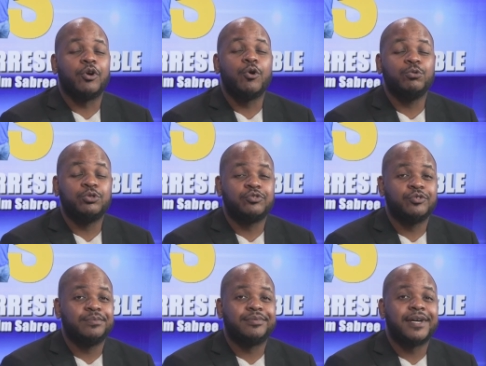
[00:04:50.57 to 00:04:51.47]

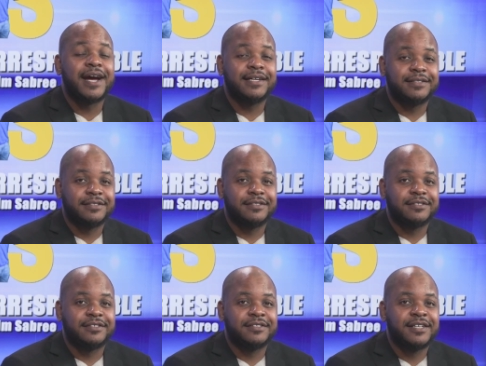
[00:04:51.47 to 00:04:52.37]
cultural
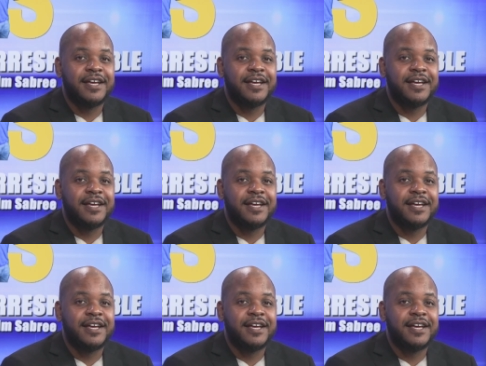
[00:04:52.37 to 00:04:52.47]
practice,